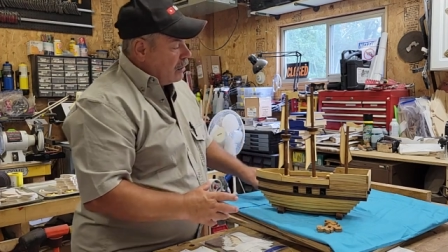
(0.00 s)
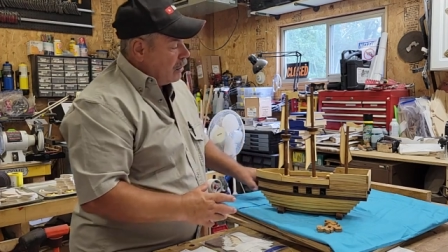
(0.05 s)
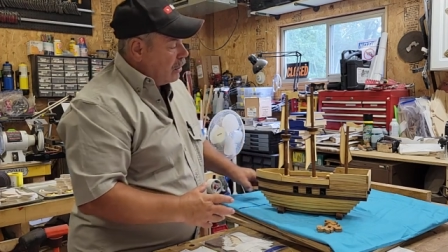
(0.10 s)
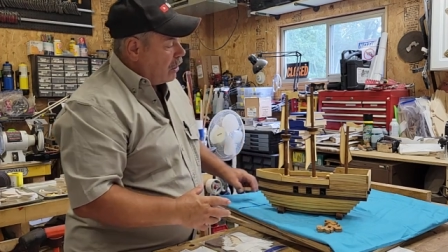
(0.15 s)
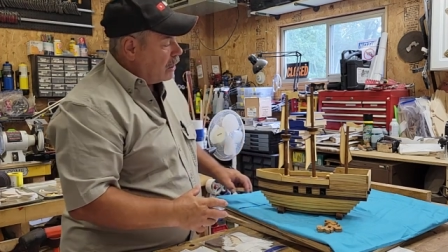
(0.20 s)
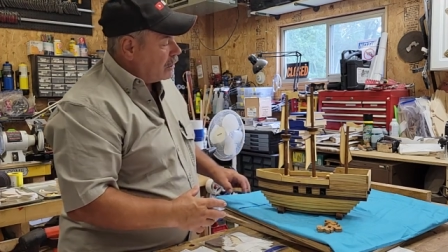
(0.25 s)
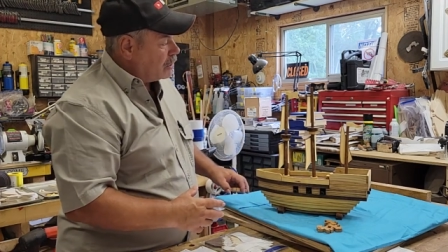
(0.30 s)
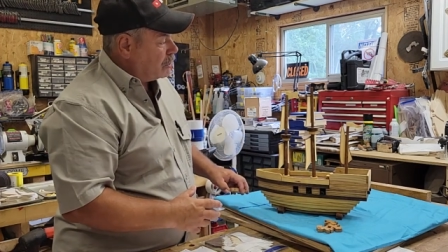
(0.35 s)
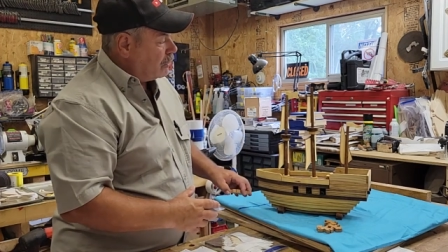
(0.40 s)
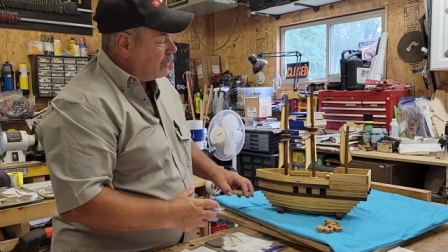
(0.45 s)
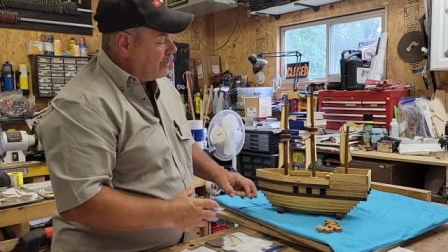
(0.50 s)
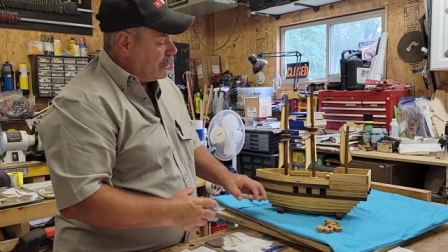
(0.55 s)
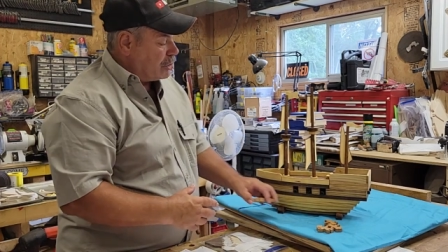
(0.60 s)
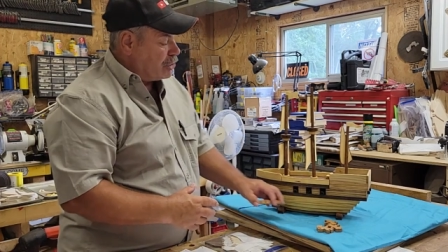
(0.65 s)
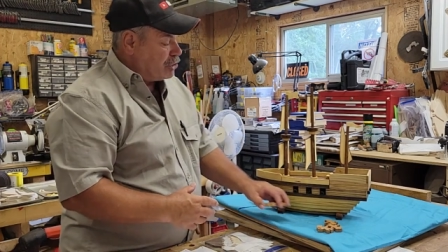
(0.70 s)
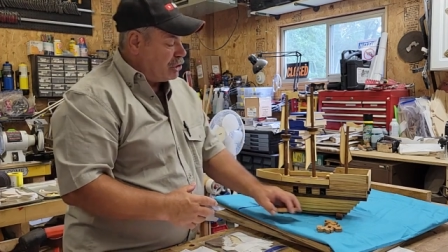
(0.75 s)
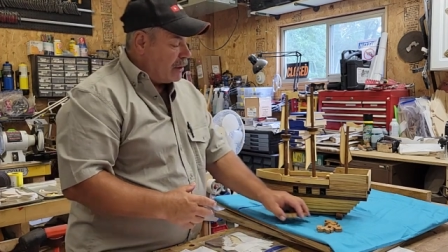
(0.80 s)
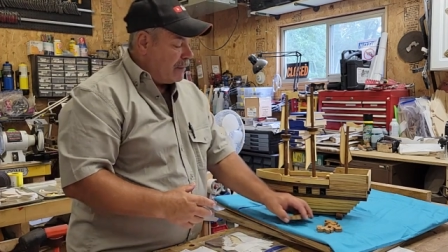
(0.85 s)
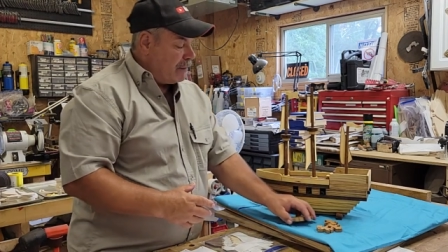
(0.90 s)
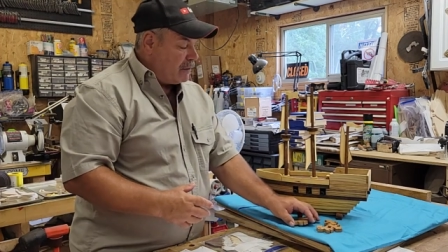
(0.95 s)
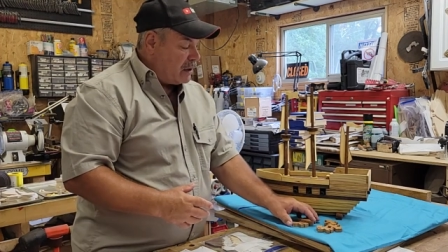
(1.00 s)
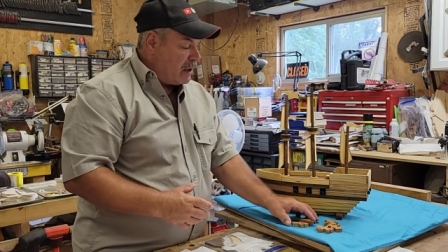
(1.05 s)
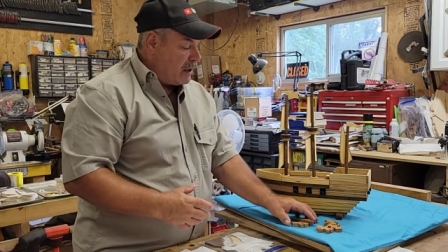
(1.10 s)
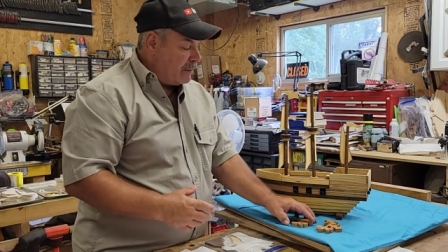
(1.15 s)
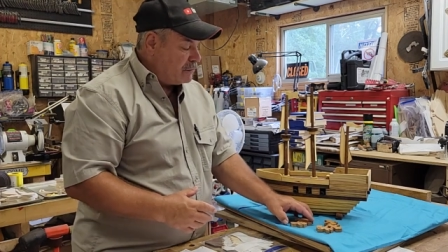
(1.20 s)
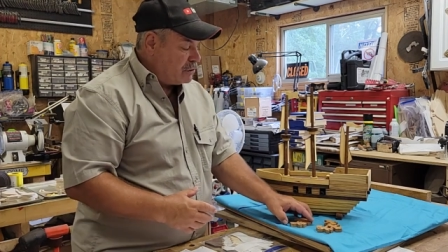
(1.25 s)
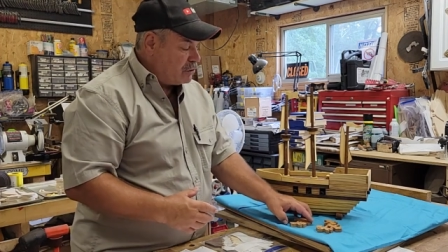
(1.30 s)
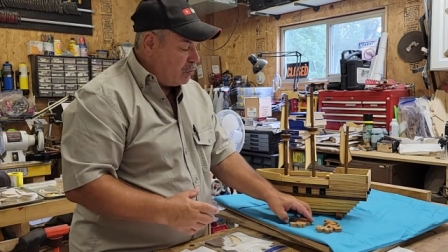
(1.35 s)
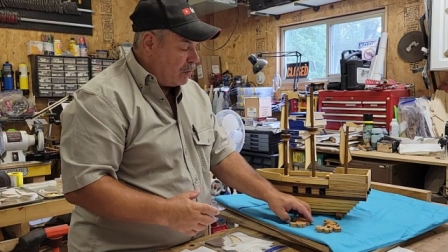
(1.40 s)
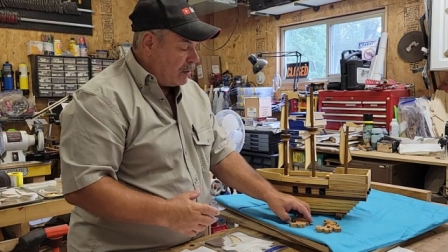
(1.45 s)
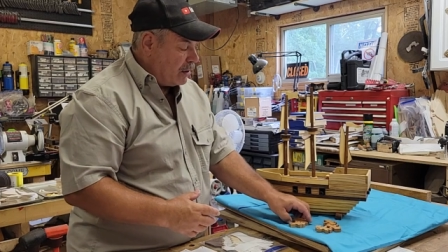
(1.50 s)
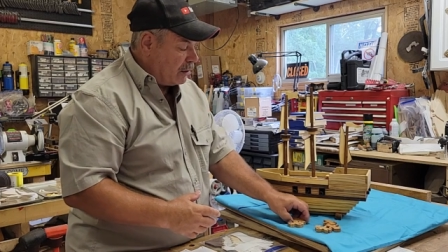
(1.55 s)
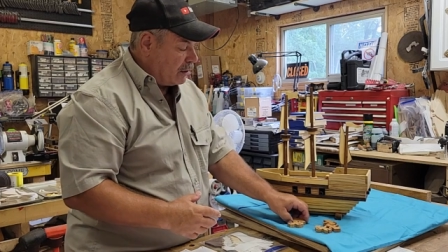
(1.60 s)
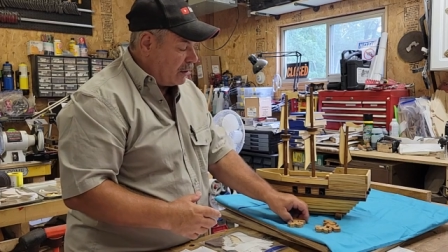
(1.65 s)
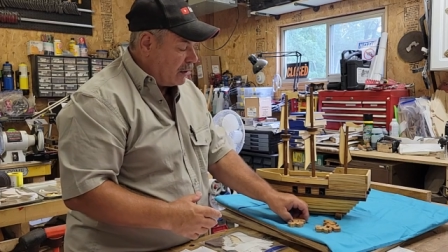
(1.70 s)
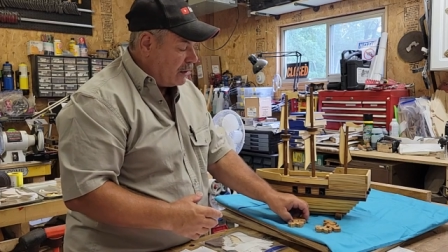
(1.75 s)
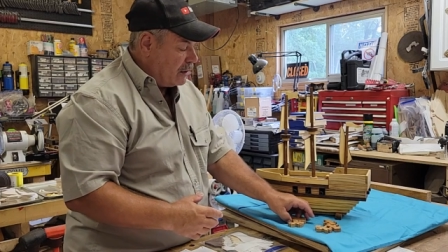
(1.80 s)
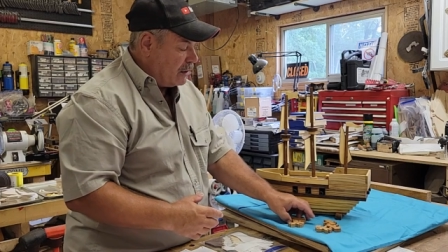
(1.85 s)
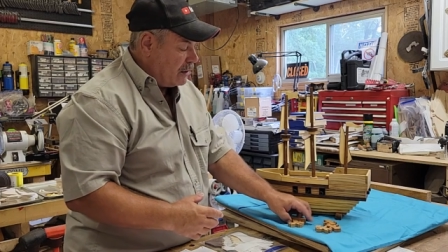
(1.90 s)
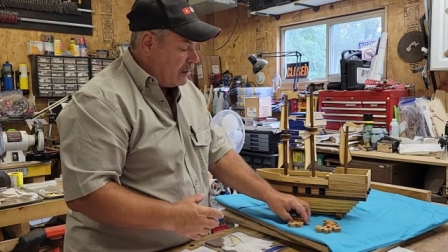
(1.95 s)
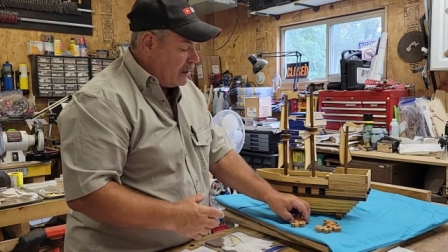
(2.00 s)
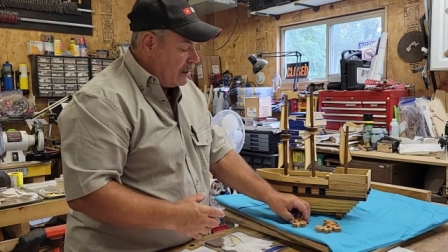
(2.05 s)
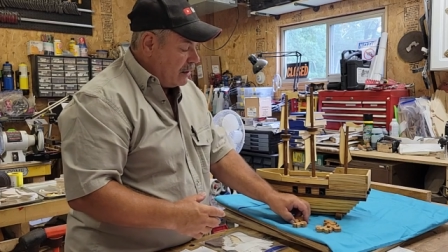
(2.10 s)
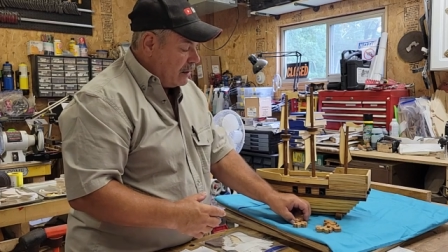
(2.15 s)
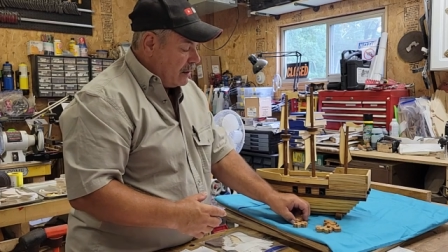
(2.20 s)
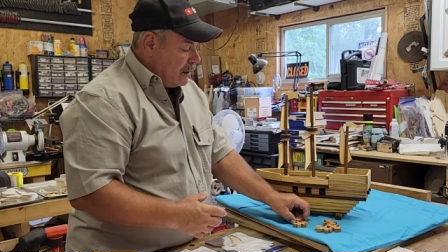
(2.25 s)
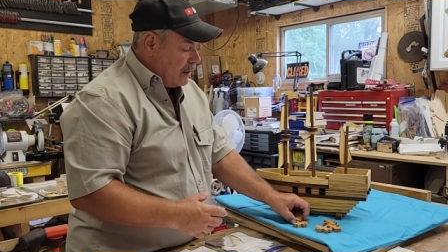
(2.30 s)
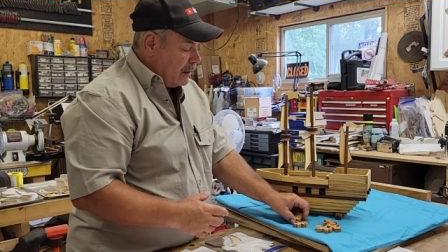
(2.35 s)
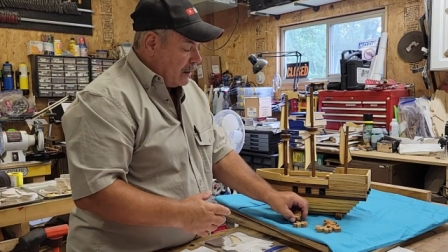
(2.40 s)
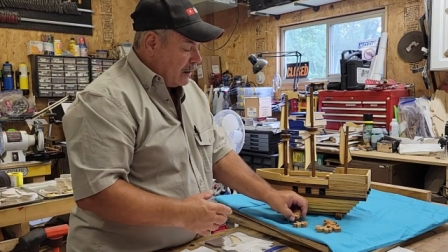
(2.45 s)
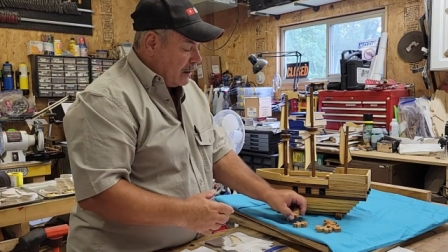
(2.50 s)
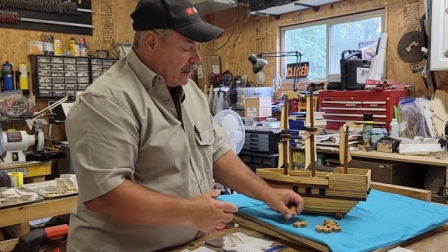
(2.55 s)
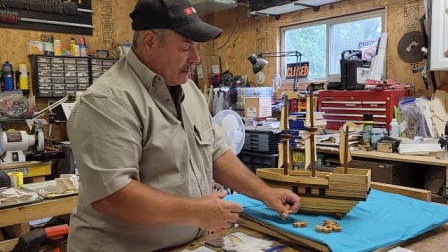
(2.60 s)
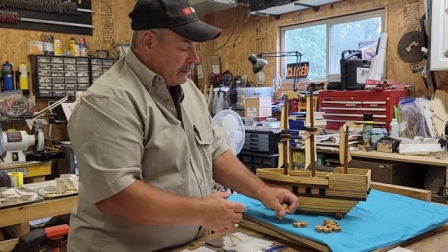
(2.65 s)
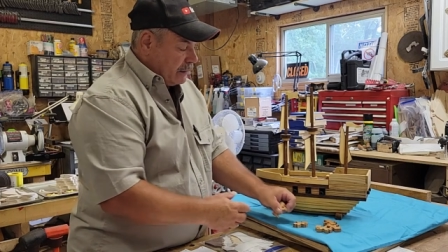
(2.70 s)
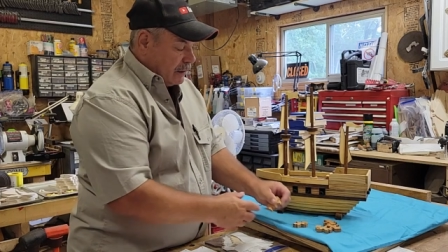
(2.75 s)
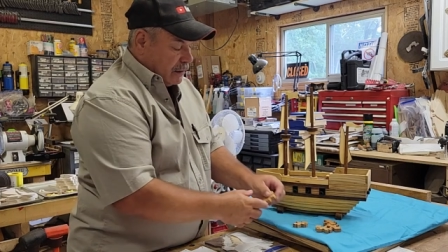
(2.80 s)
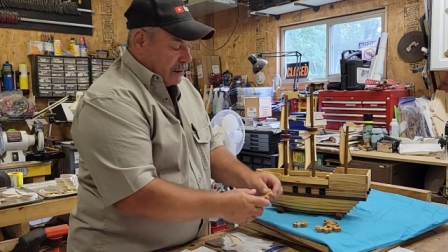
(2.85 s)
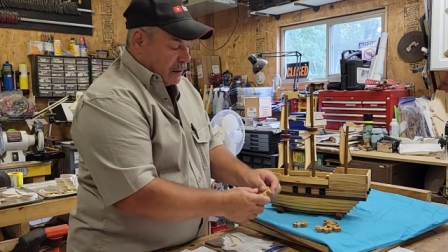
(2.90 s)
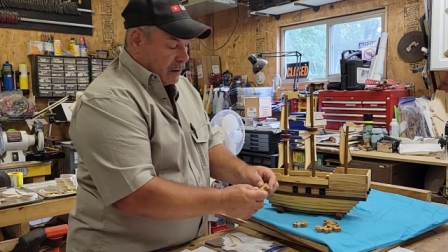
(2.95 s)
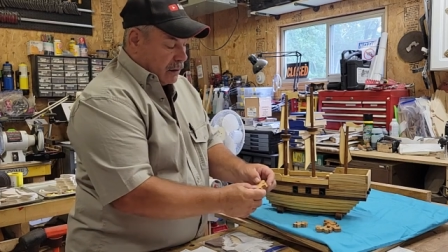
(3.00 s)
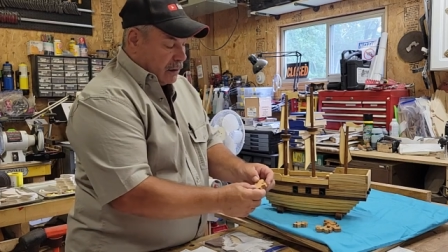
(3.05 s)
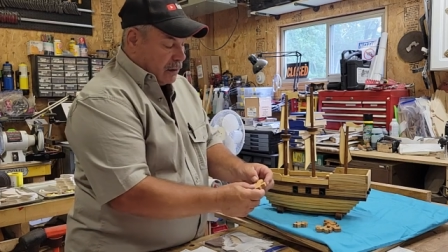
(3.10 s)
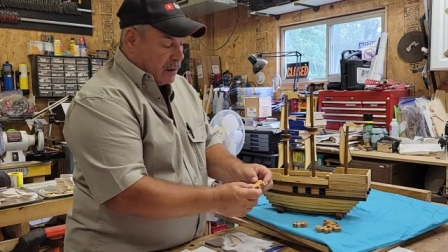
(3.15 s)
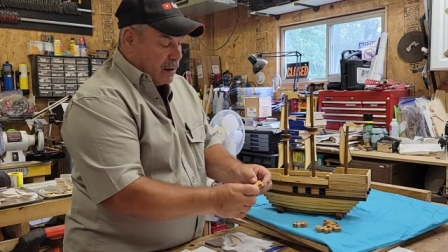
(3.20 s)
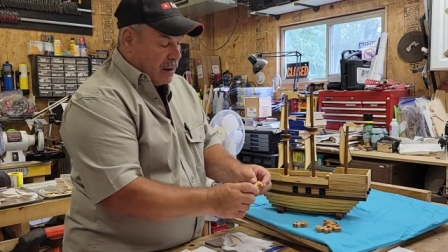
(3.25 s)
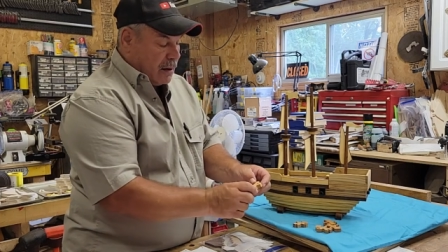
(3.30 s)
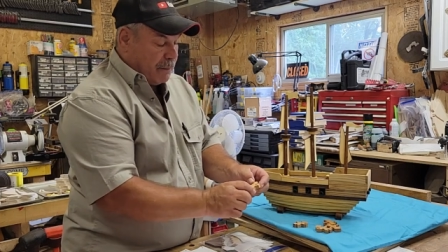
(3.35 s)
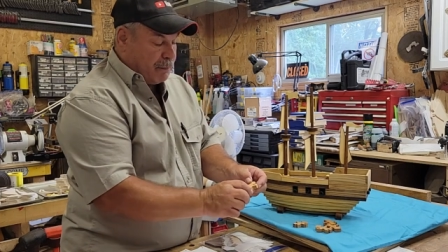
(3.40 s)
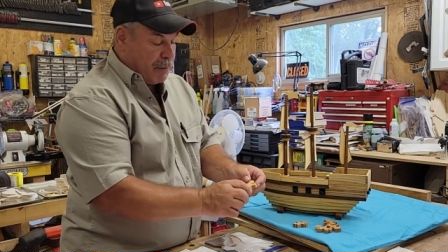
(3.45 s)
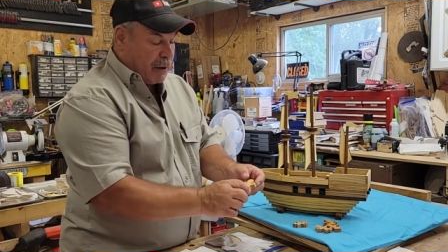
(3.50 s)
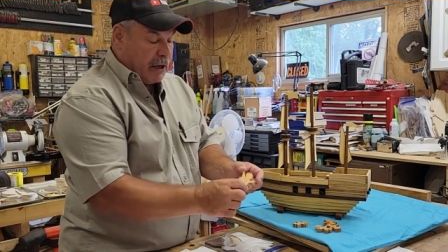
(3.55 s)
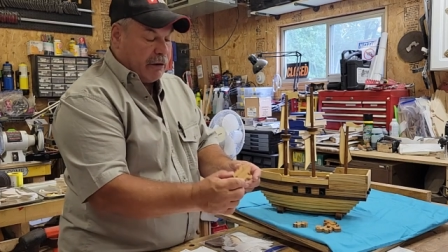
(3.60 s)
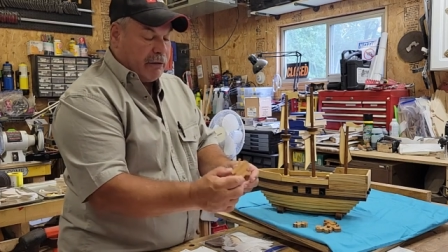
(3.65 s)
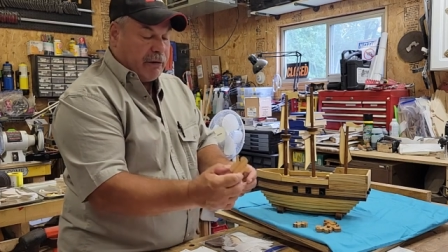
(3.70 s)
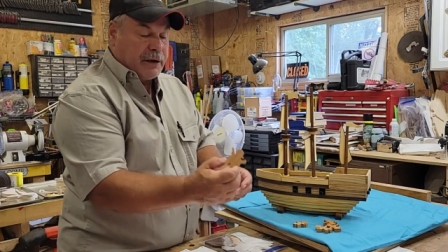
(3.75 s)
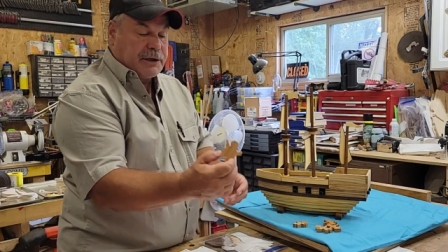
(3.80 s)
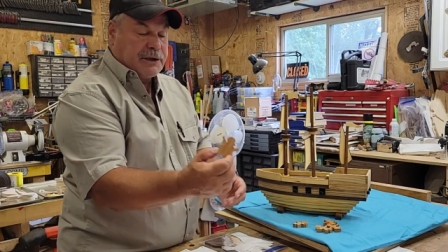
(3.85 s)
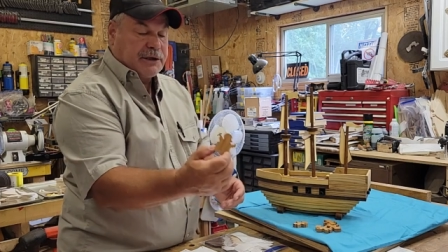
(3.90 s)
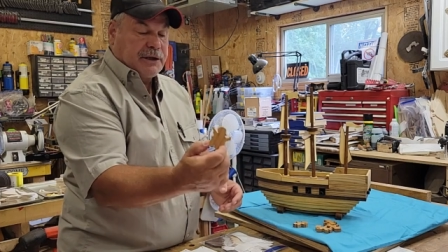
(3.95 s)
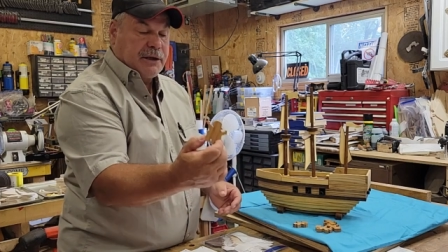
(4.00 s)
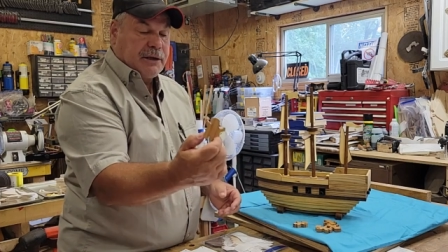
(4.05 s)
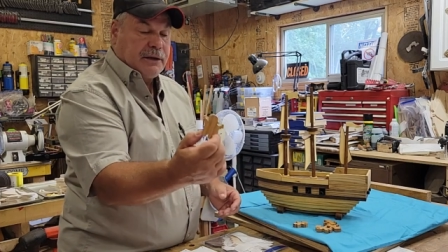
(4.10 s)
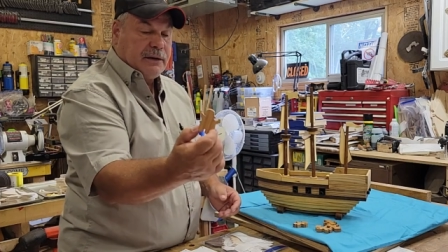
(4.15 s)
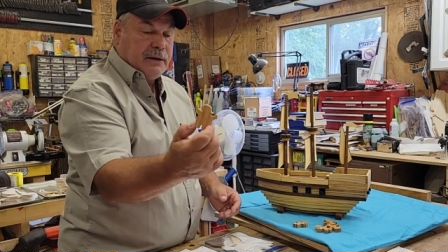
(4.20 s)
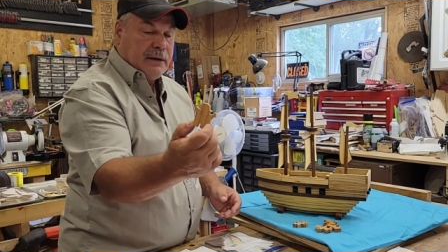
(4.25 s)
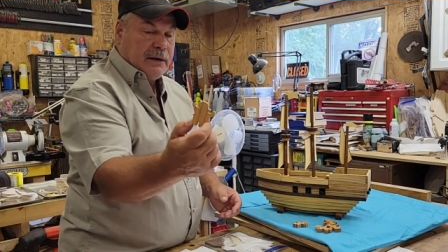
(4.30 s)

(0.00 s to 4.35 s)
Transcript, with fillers: Also, this ship comes with uh, the little pirates.